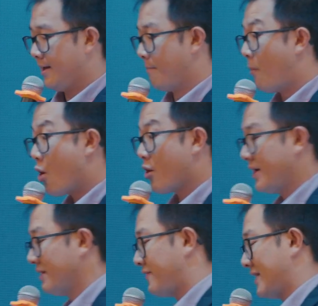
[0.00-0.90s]
More
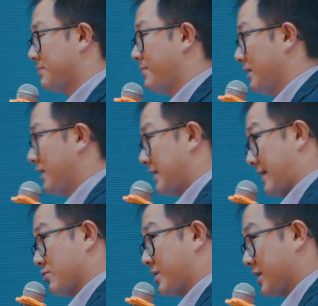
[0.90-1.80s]
investment in
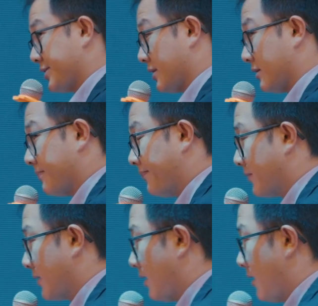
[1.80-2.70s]
education.
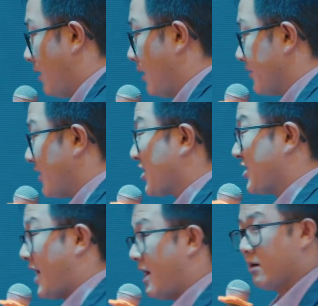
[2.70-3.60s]
The
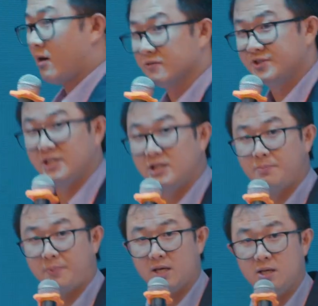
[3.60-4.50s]
share of
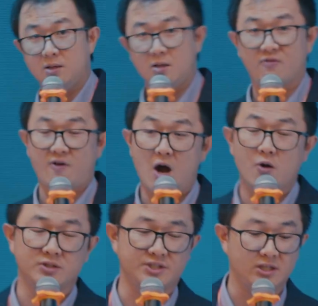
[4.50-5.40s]
GDP, of
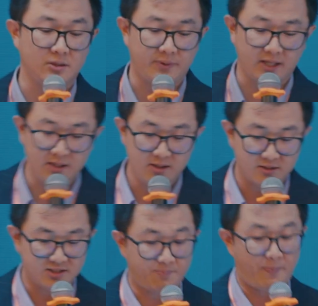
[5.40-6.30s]
our GDP,
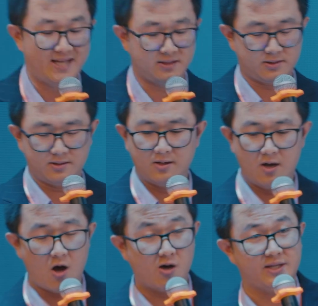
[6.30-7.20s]
spent
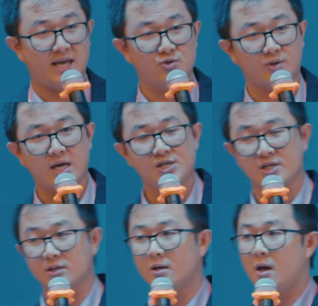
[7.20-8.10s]
on
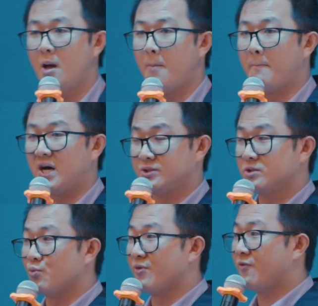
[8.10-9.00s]
education
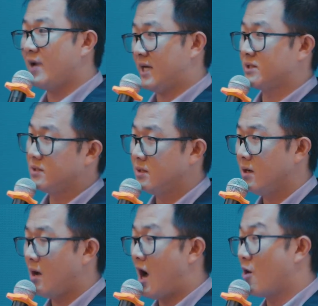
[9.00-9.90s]
must reflect
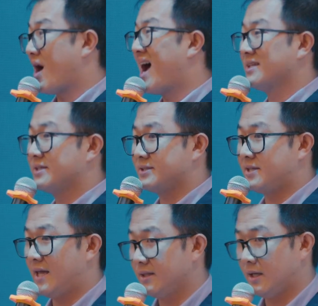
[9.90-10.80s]
our
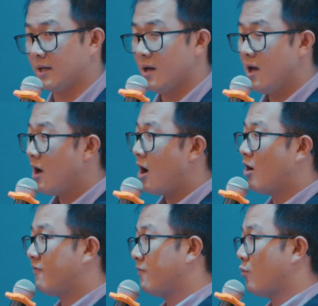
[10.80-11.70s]
understanding
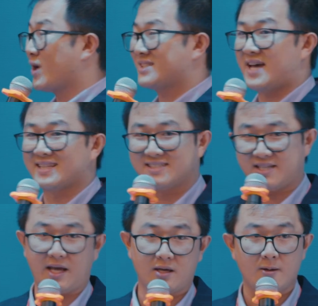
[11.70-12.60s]
of what's at
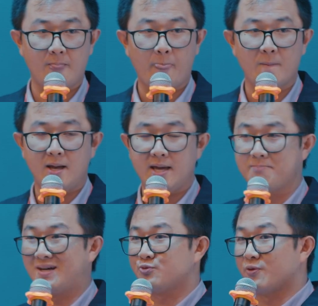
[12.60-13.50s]
stake. It
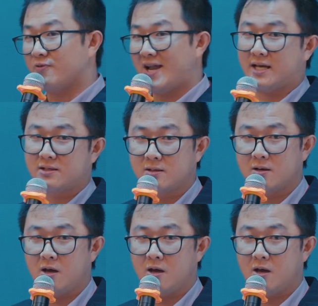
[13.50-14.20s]
must reflect